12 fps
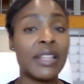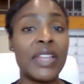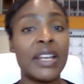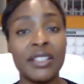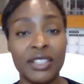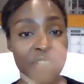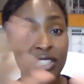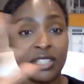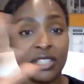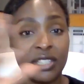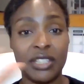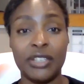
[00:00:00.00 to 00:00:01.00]
and that is just
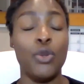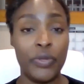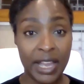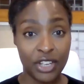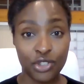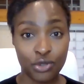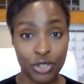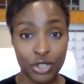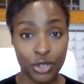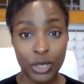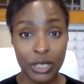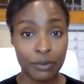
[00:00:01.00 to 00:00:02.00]
the highest
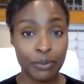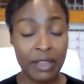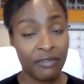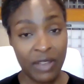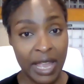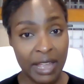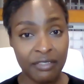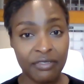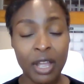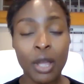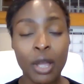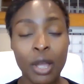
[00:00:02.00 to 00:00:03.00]
risk you can ever have?